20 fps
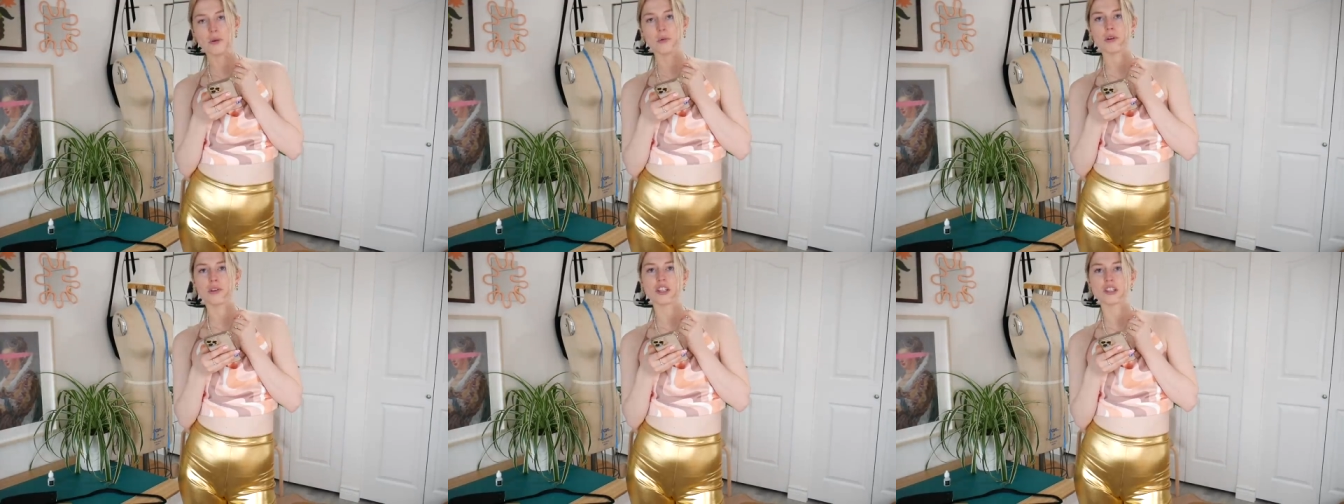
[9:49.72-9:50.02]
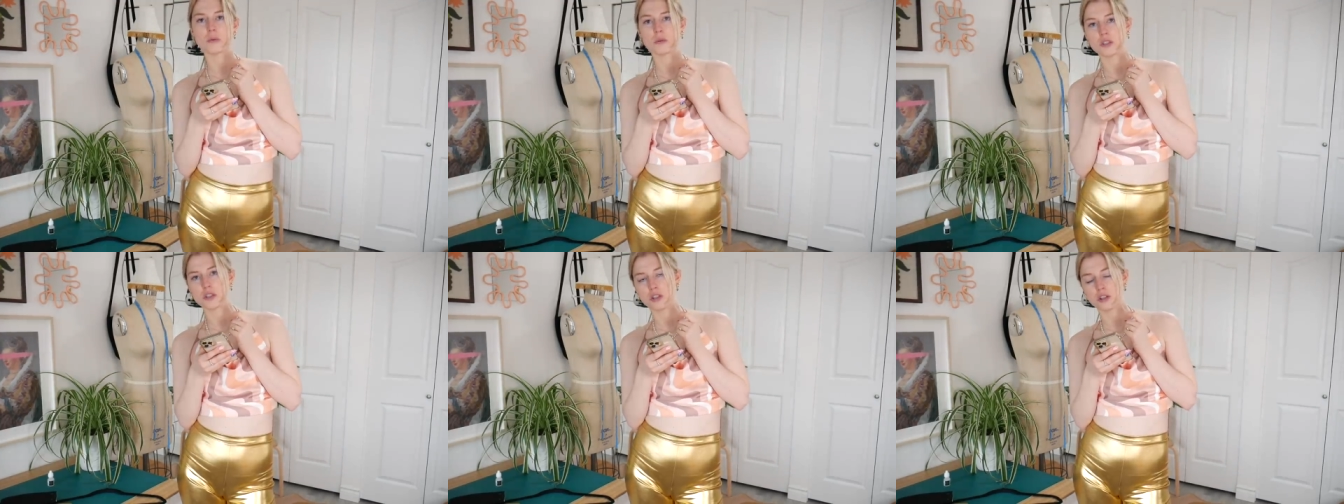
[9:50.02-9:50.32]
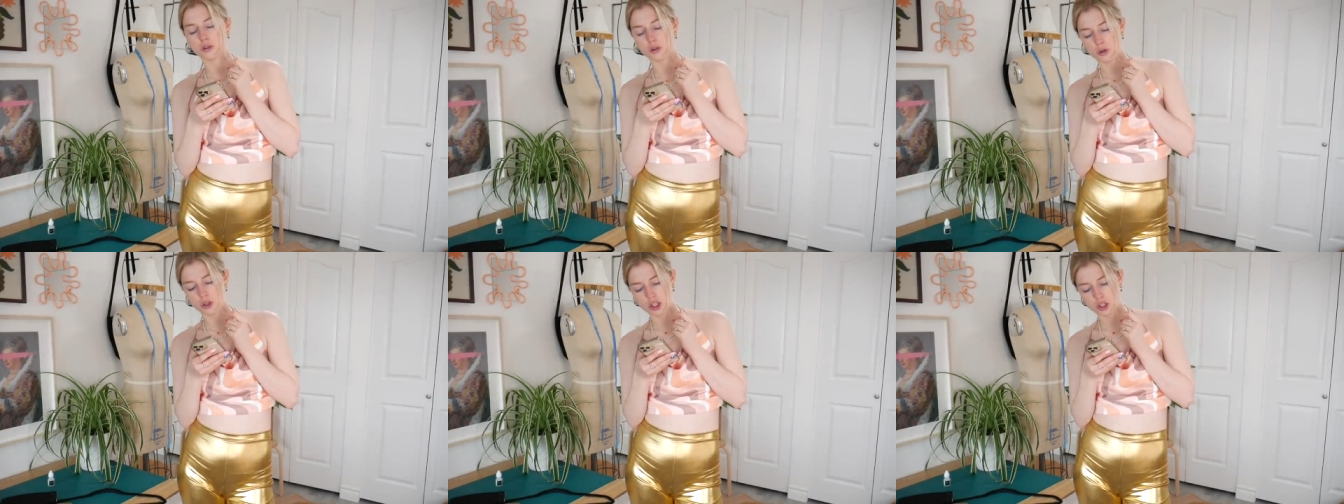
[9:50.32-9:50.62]
wear this one to
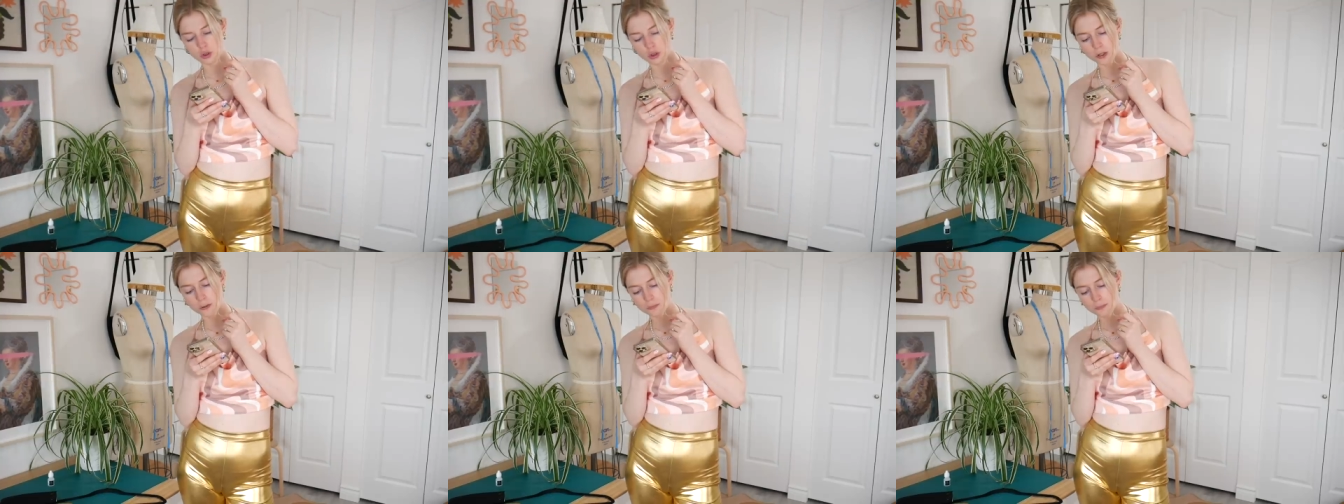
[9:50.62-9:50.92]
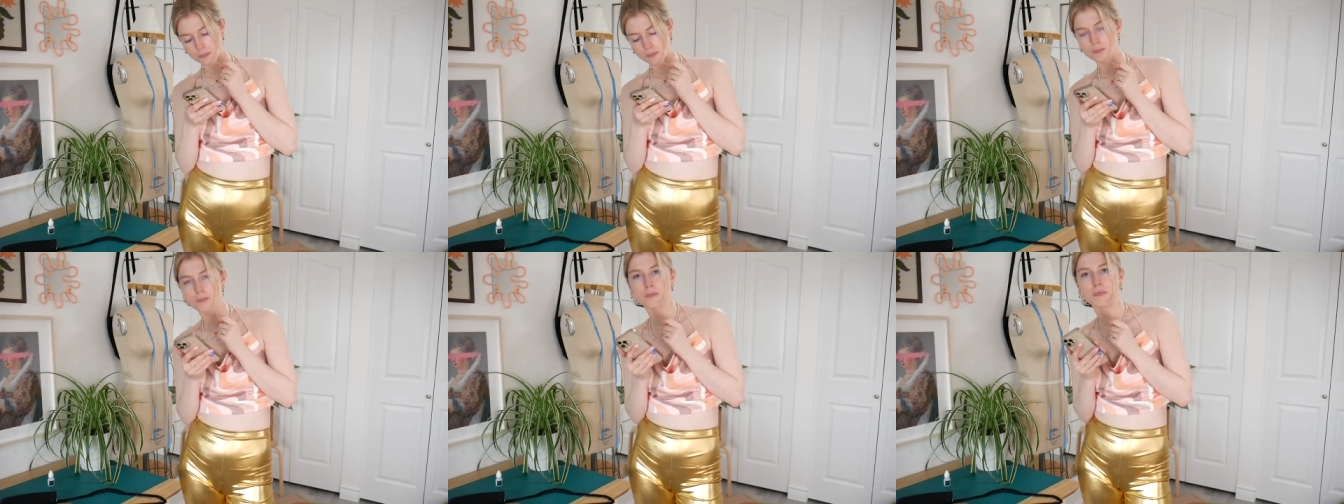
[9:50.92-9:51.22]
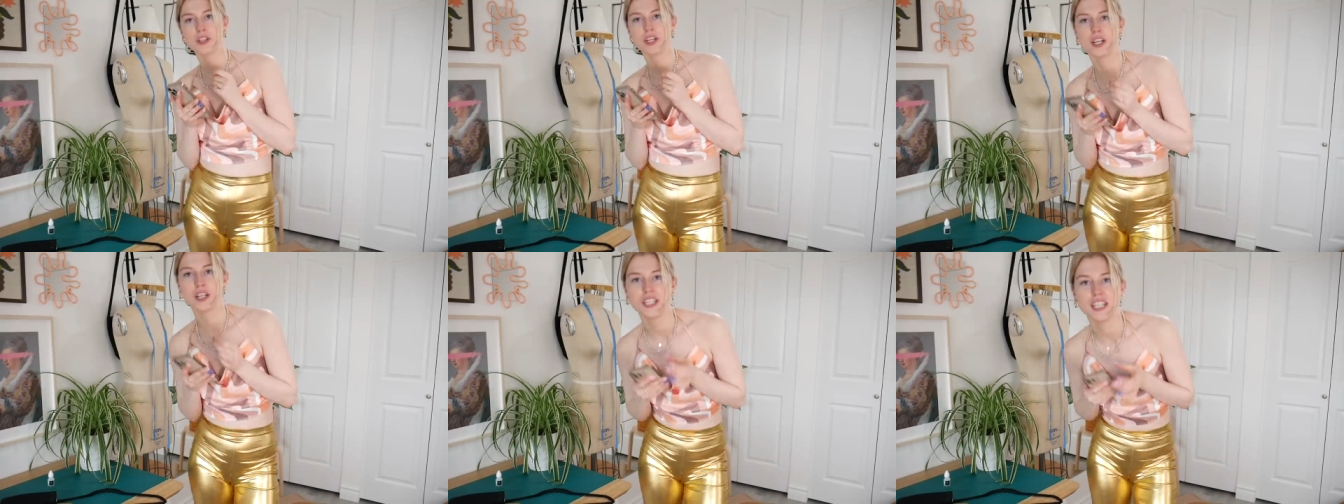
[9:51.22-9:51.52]
the grocery store.
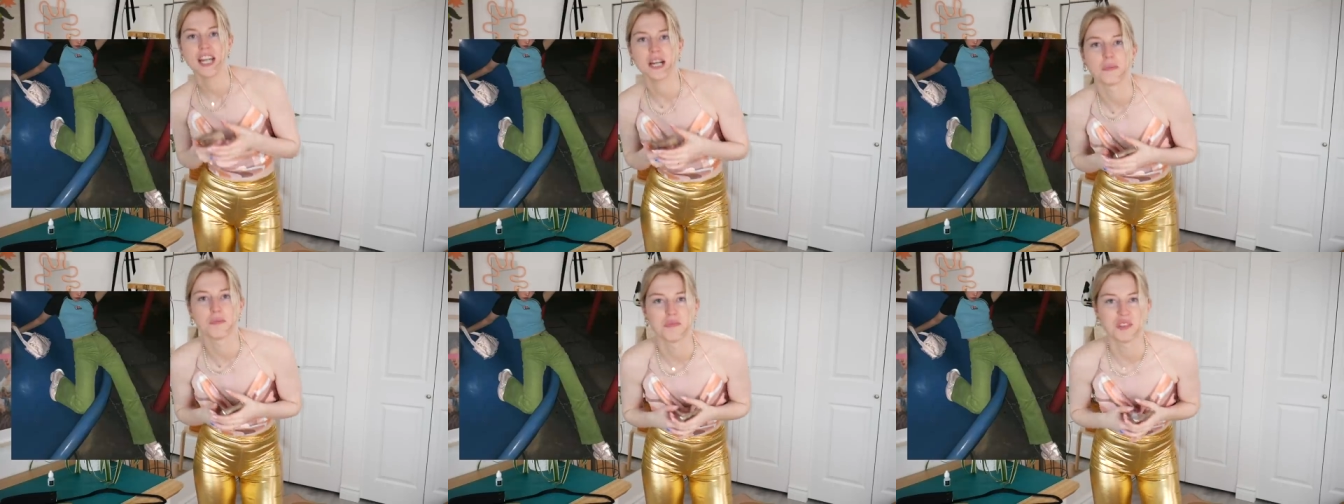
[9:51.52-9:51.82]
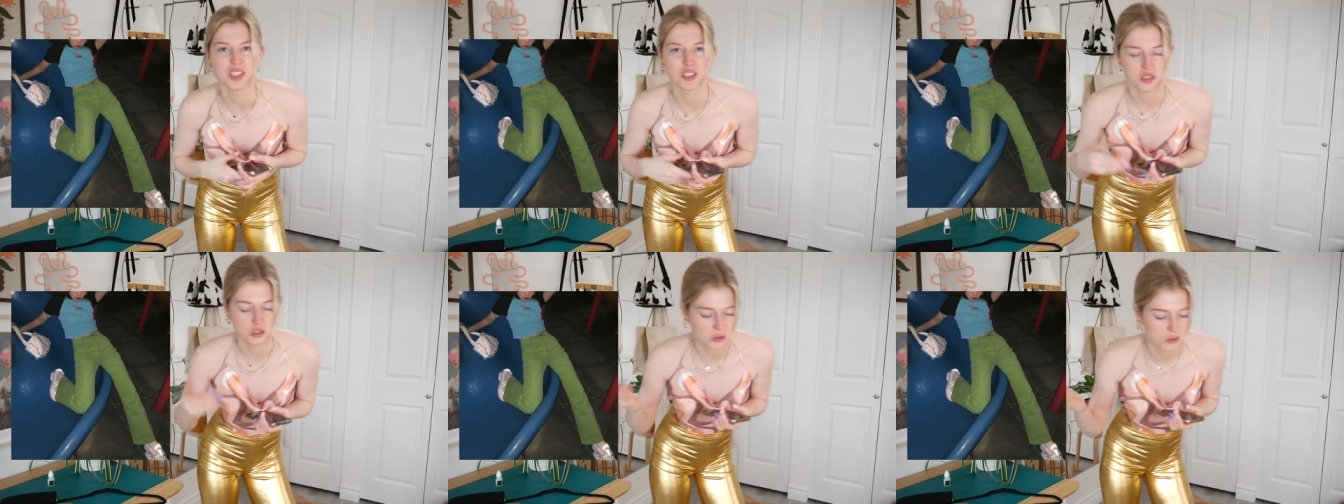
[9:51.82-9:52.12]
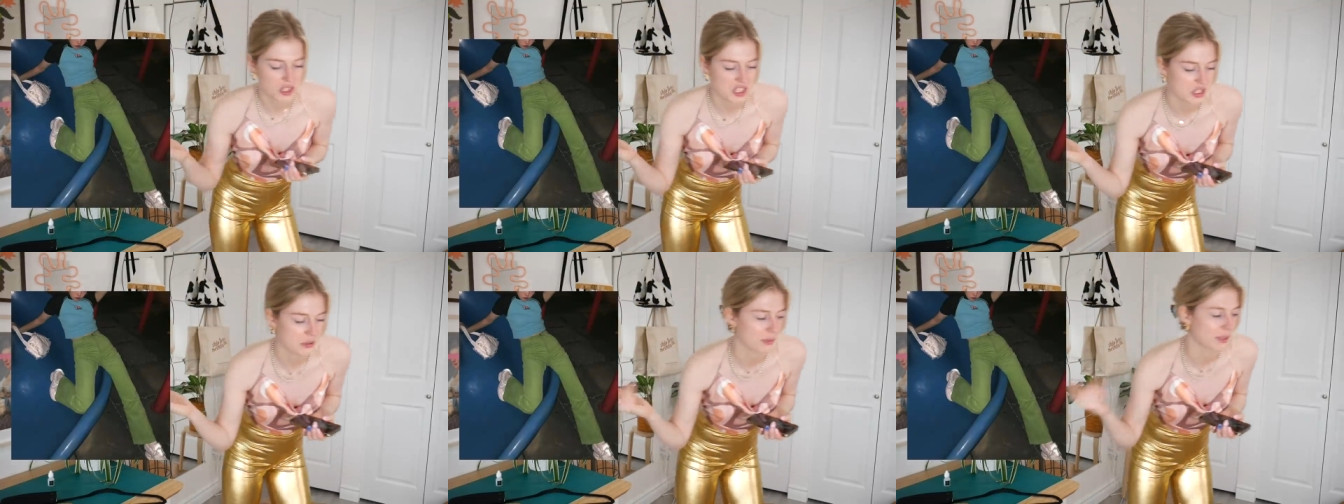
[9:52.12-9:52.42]
Yeah, let's do this